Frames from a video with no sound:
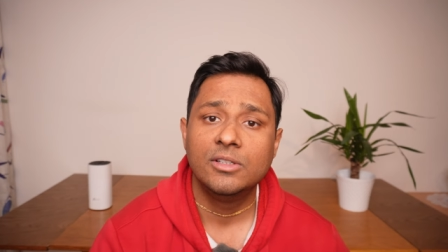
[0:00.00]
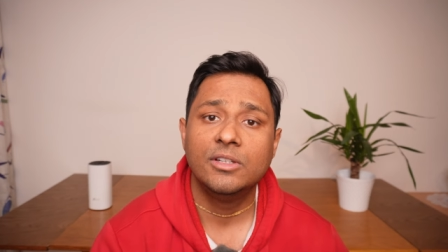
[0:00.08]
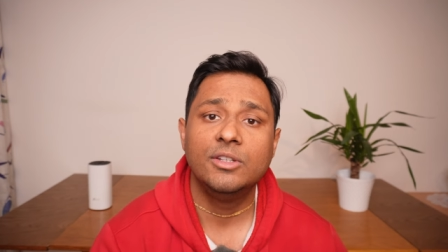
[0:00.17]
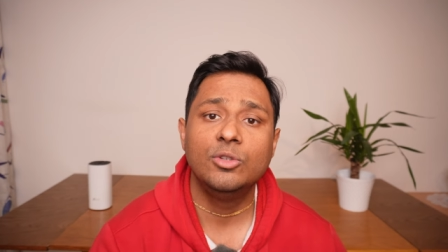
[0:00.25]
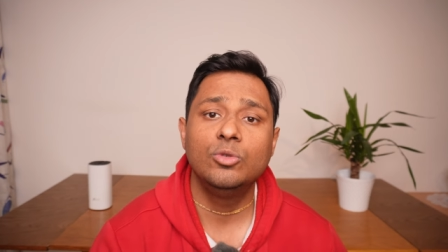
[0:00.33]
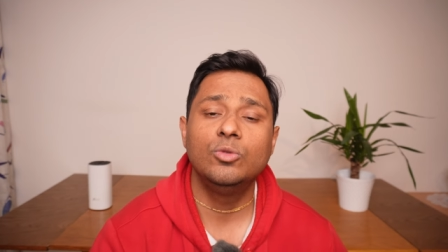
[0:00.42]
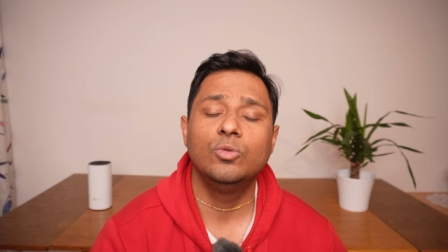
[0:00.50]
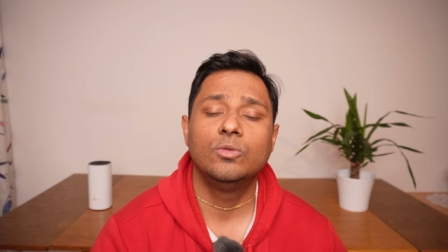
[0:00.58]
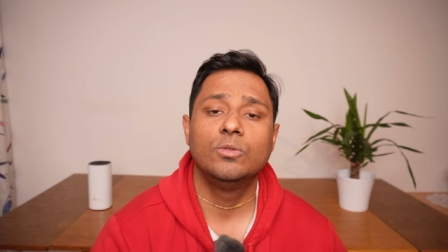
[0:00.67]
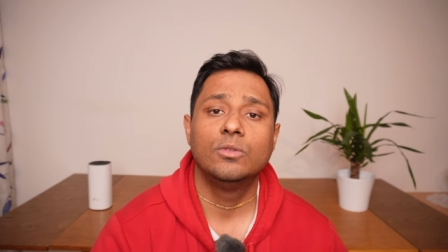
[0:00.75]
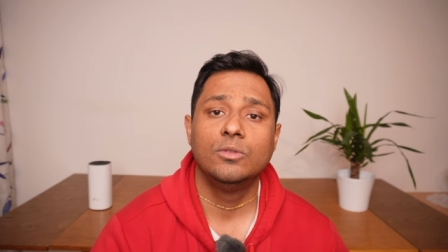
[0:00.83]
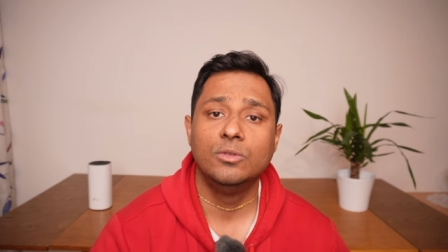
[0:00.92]
you
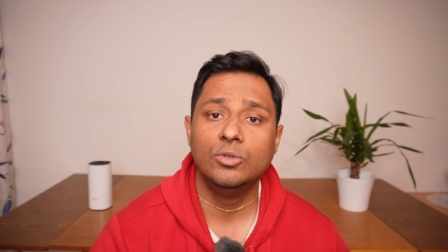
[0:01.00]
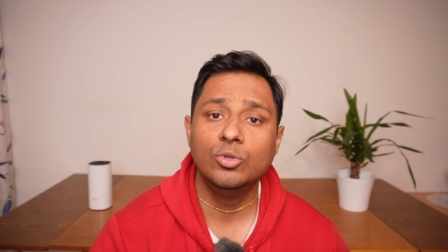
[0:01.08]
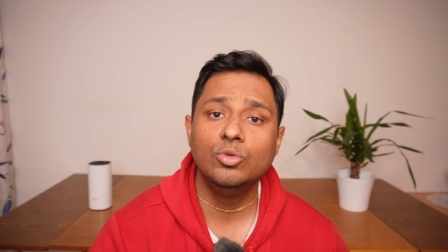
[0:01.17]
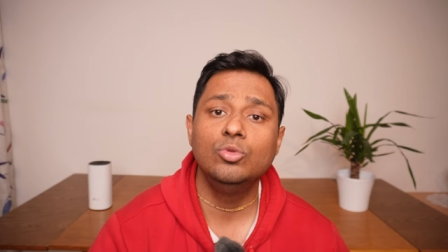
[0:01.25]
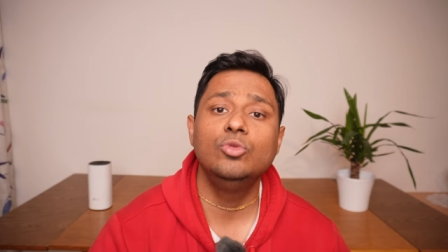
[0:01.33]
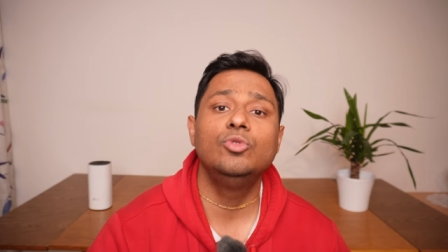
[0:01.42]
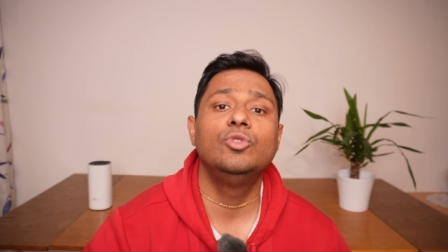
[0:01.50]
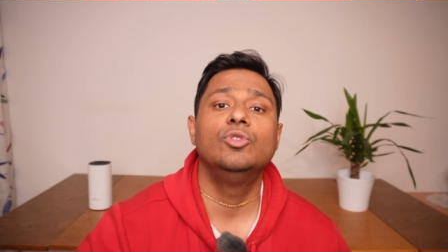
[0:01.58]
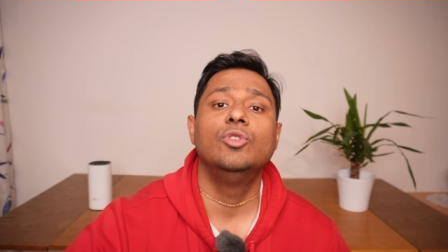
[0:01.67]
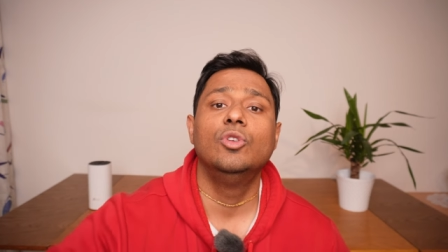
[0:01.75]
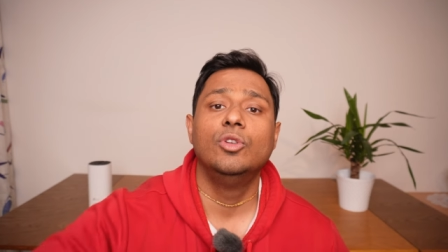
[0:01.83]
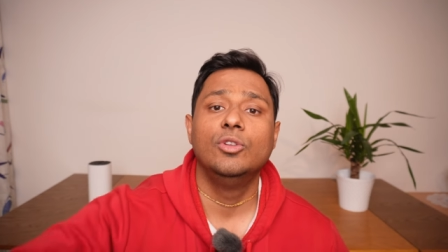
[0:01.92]

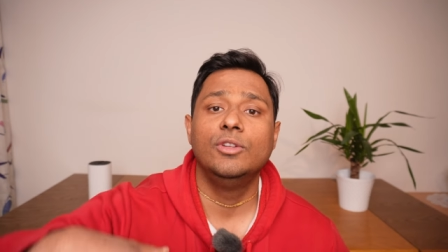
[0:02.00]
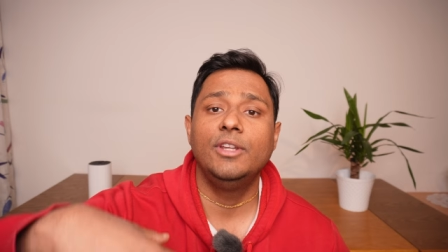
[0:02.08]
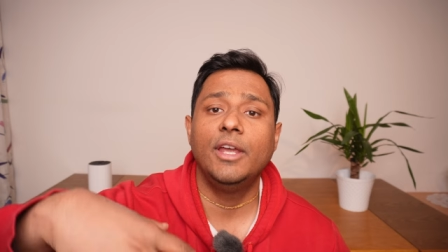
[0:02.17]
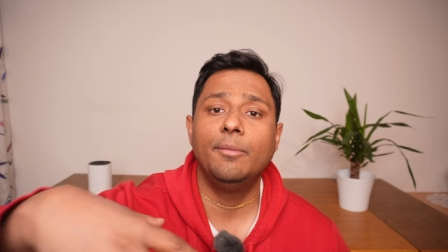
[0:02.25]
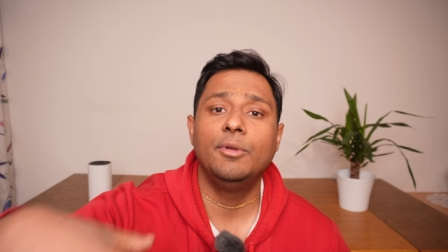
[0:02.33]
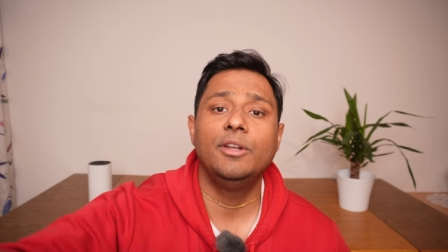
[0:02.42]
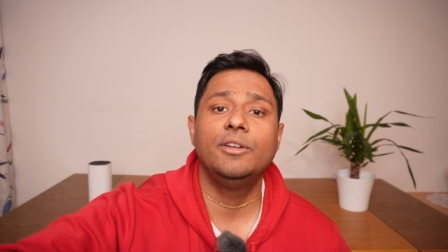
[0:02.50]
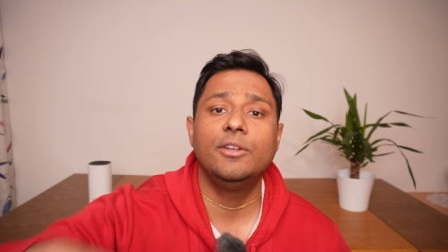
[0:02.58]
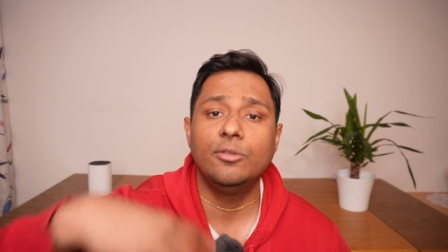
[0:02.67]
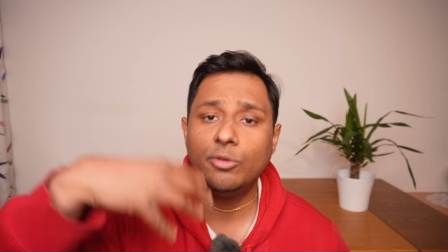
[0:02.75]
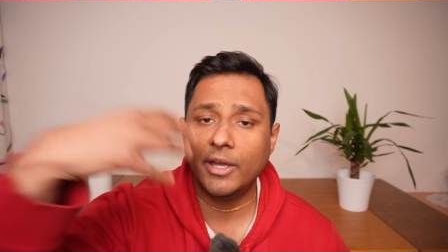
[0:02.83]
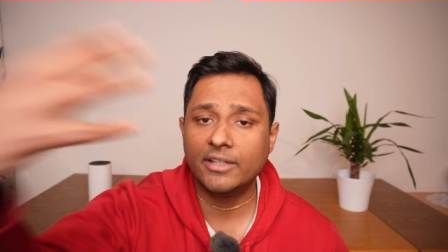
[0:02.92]
lose the
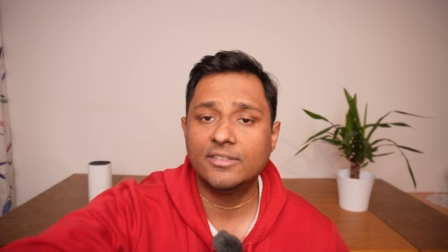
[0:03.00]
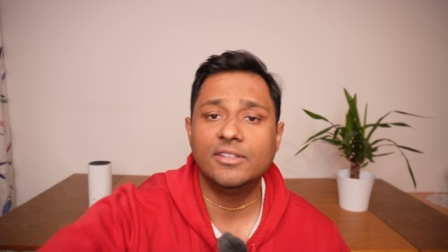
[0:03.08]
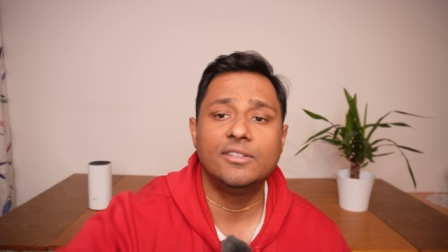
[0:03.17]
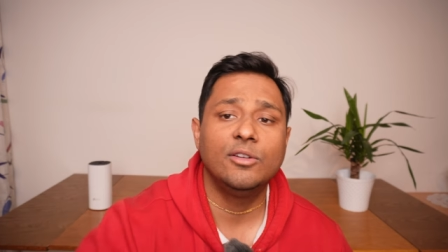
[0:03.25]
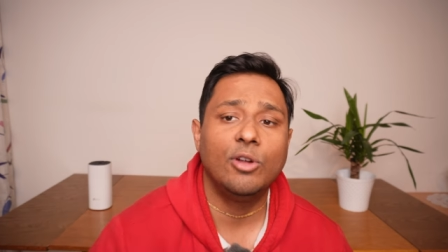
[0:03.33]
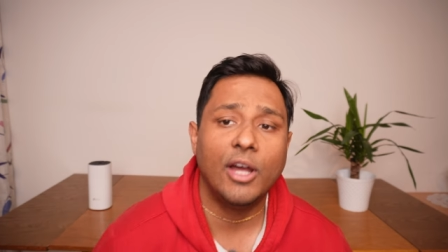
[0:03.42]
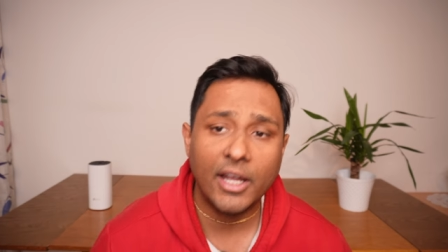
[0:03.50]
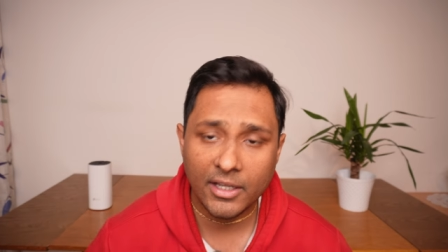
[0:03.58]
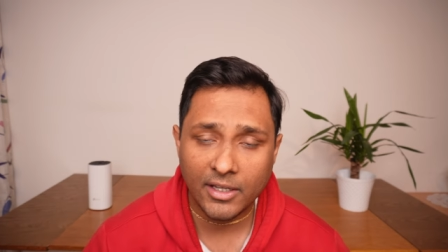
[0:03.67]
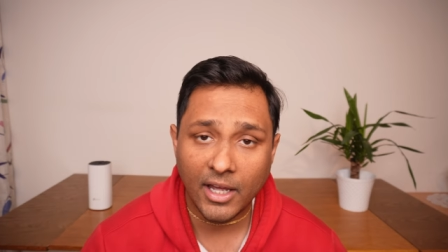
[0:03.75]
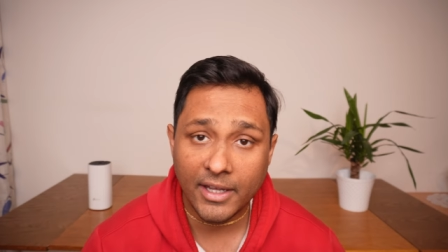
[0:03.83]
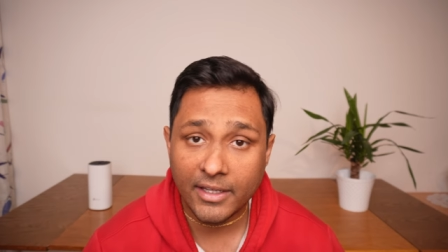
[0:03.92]
ability to access your
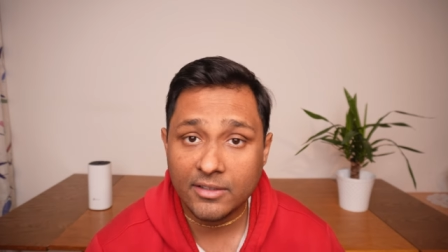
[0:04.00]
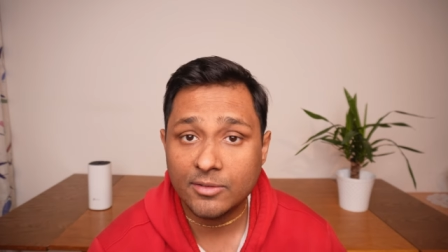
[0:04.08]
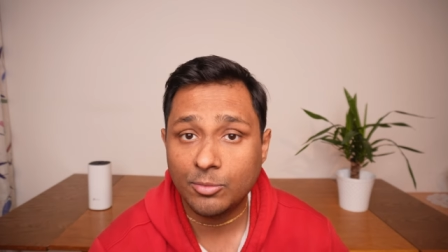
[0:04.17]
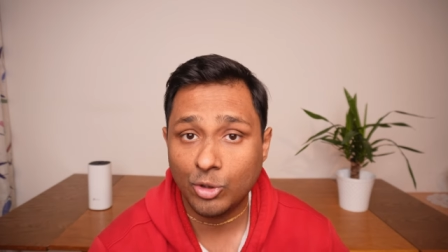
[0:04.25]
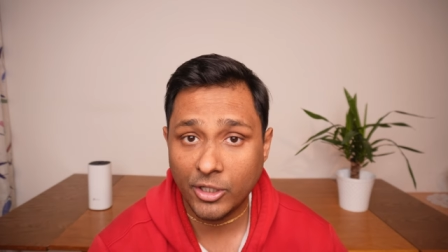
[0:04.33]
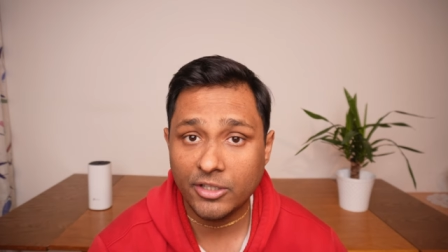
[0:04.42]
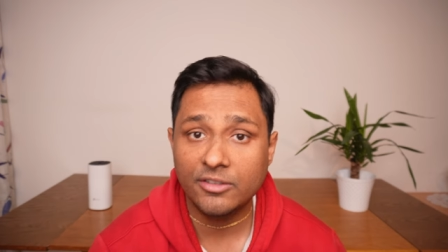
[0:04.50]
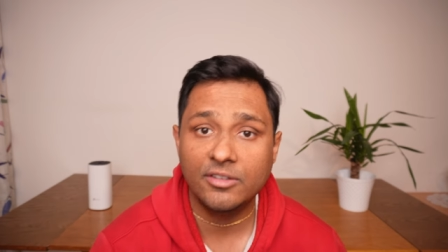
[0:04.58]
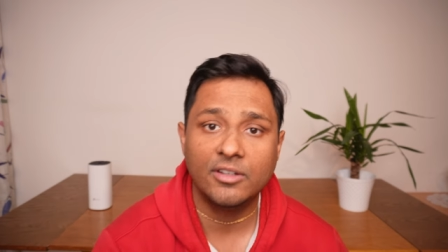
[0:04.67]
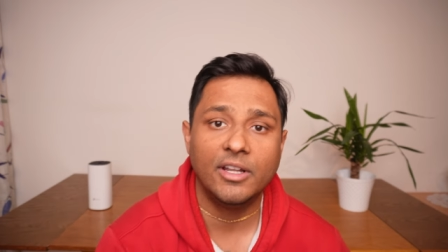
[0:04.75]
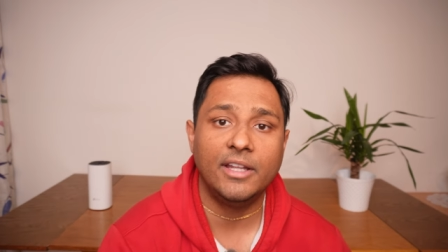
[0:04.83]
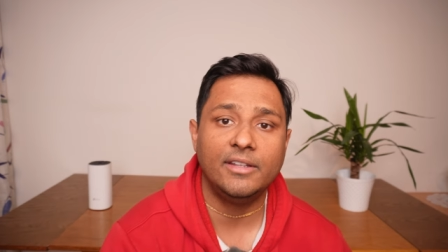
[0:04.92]
highest
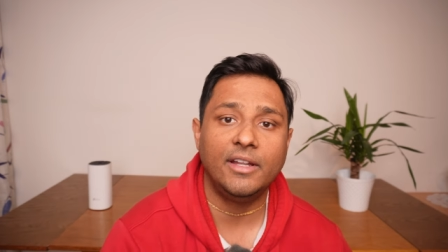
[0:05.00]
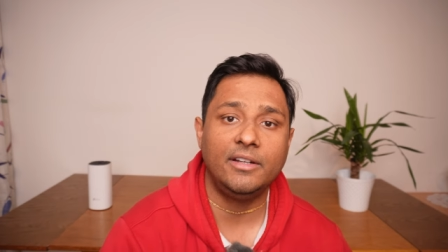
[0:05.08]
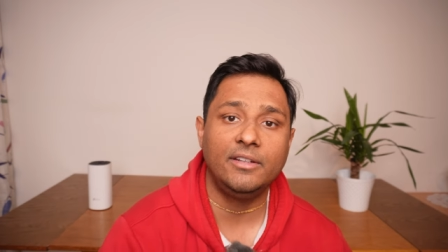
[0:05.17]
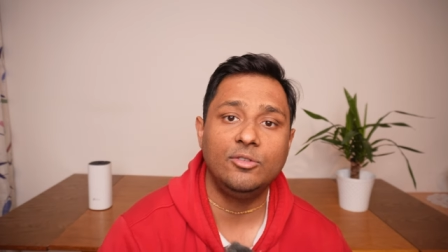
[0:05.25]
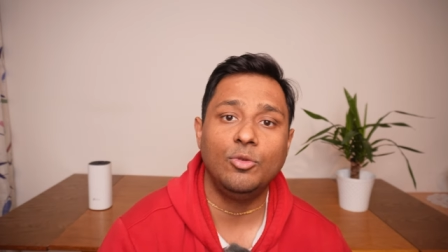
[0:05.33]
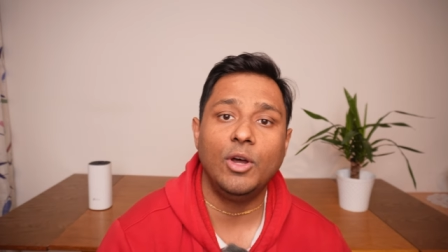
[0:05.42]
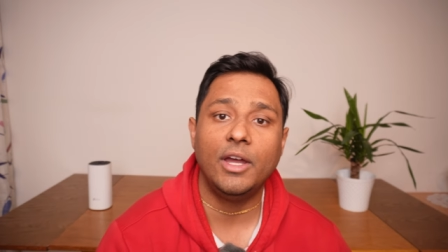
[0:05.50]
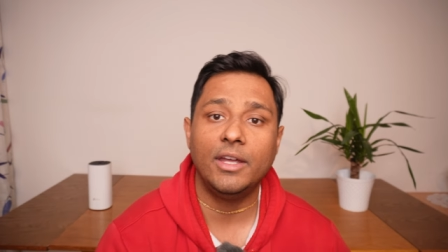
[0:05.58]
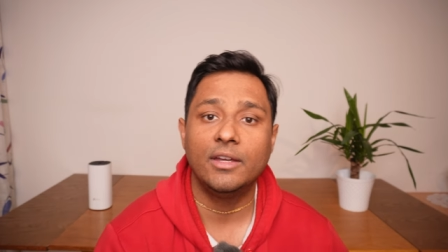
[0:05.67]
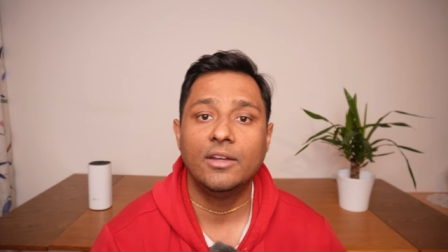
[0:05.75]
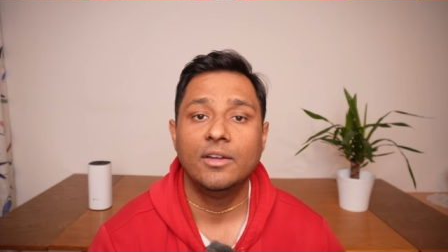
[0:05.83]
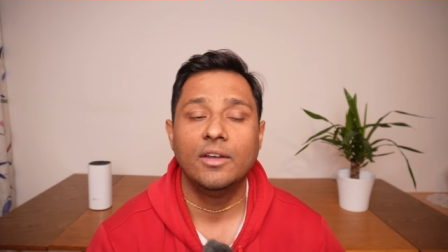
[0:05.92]
potential. And that is why,